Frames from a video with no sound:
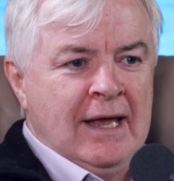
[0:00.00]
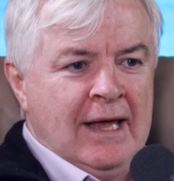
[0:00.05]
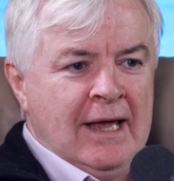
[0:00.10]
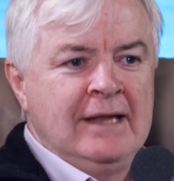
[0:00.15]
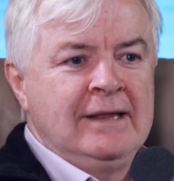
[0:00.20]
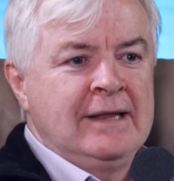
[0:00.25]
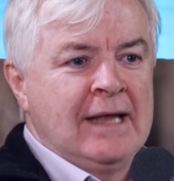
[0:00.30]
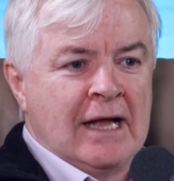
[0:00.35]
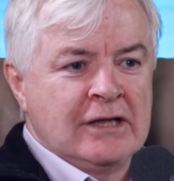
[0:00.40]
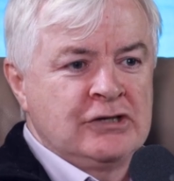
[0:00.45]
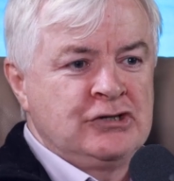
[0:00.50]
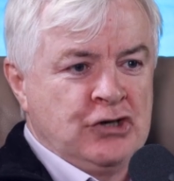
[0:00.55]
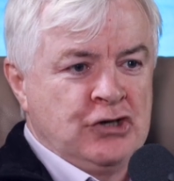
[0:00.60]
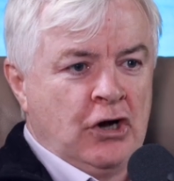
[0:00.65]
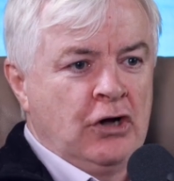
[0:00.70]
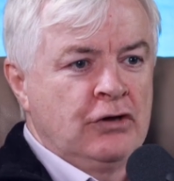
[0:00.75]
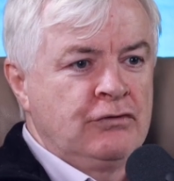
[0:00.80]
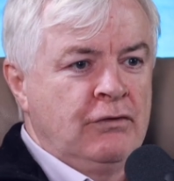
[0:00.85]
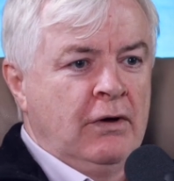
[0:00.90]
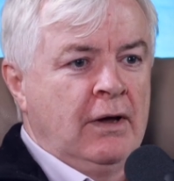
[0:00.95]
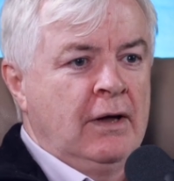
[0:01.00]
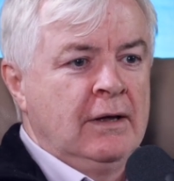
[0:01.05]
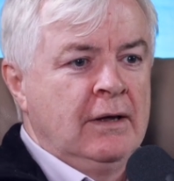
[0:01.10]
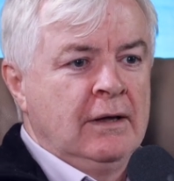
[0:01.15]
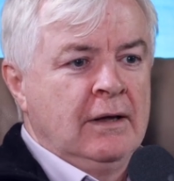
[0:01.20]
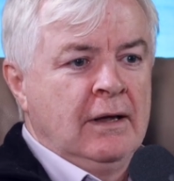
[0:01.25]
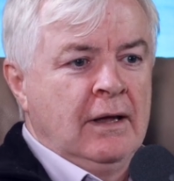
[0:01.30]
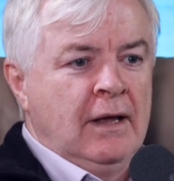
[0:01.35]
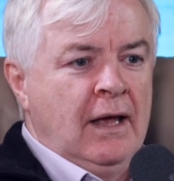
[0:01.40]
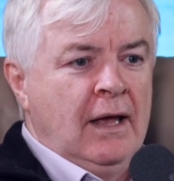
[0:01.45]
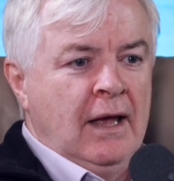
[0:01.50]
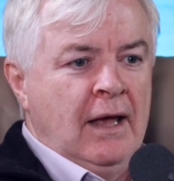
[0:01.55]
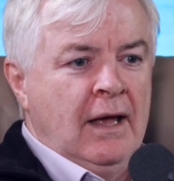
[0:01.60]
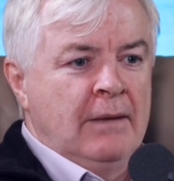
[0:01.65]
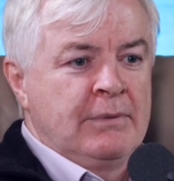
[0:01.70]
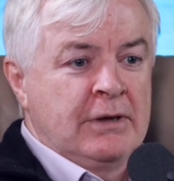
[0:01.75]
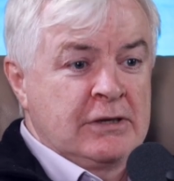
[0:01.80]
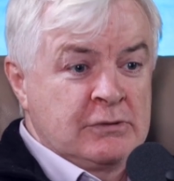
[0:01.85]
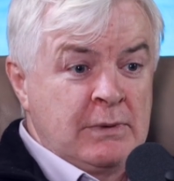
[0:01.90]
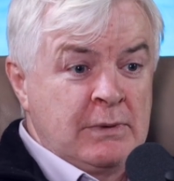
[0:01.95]
in that genre uh,
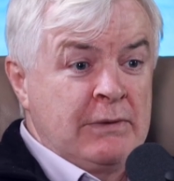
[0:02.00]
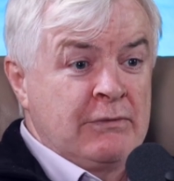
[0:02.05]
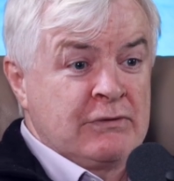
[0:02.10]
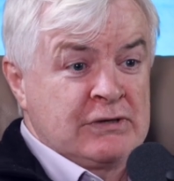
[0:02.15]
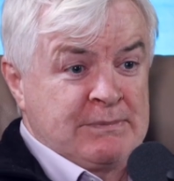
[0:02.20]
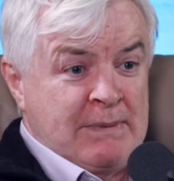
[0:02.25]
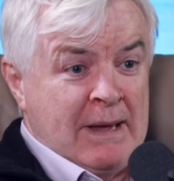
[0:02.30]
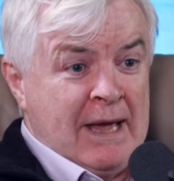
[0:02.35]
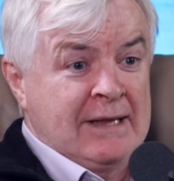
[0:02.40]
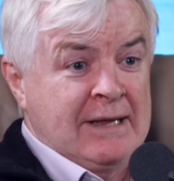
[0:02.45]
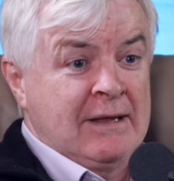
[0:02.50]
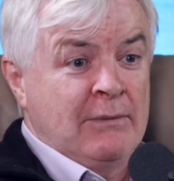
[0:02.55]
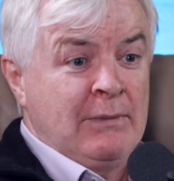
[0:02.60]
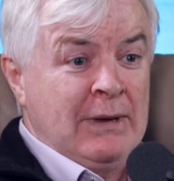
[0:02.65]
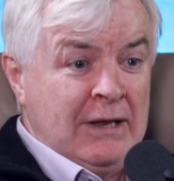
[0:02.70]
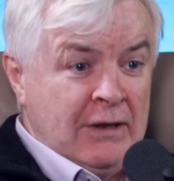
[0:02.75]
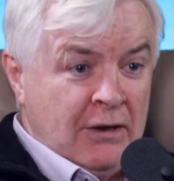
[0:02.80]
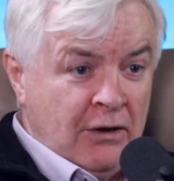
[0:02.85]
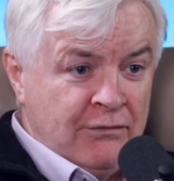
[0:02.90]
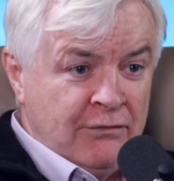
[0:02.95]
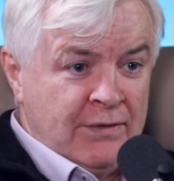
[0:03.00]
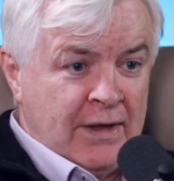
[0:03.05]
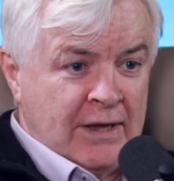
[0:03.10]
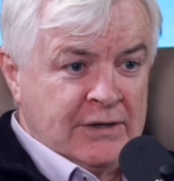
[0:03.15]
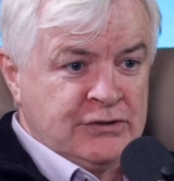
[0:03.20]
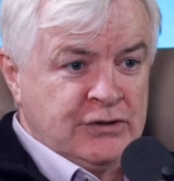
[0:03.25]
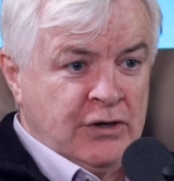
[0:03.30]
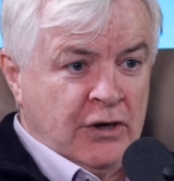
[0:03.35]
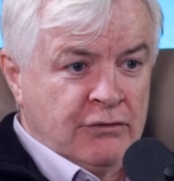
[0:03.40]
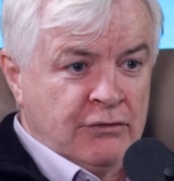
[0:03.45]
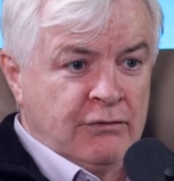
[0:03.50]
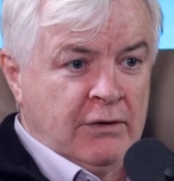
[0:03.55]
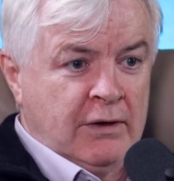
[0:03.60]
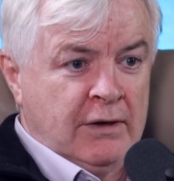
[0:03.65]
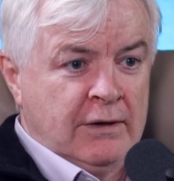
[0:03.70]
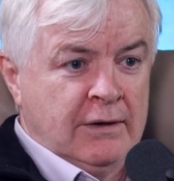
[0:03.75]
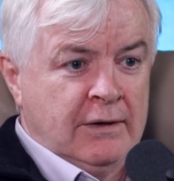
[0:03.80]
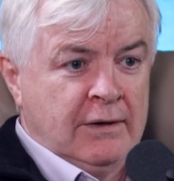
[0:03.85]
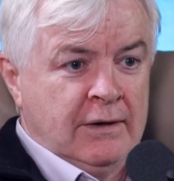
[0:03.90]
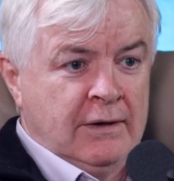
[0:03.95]
because we respect we love that genre
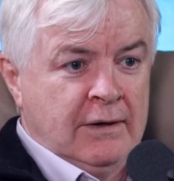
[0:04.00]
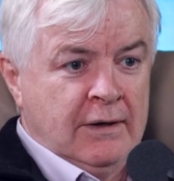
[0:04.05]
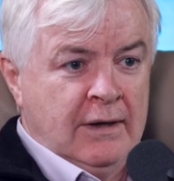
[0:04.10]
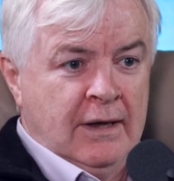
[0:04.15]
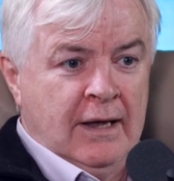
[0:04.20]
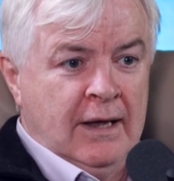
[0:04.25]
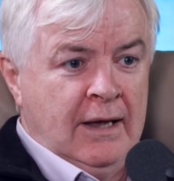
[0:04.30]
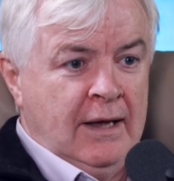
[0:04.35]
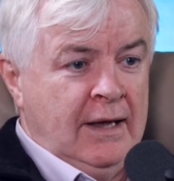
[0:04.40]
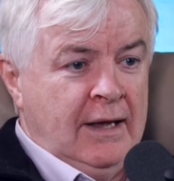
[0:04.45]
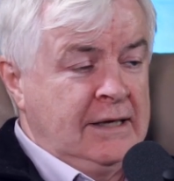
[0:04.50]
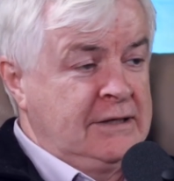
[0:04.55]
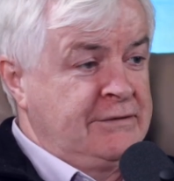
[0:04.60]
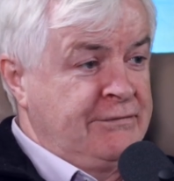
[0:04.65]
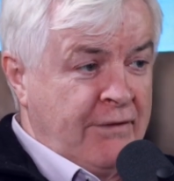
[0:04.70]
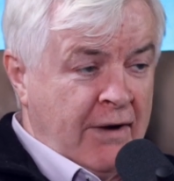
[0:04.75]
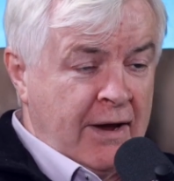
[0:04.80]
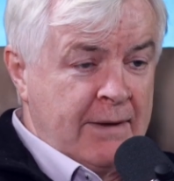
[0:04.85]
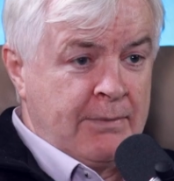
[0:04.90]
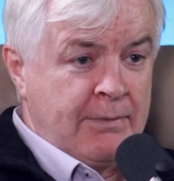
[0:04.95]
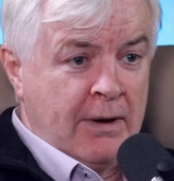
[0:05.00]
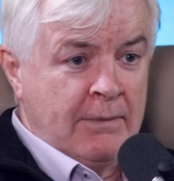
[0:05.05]
uh, it's very yeah, I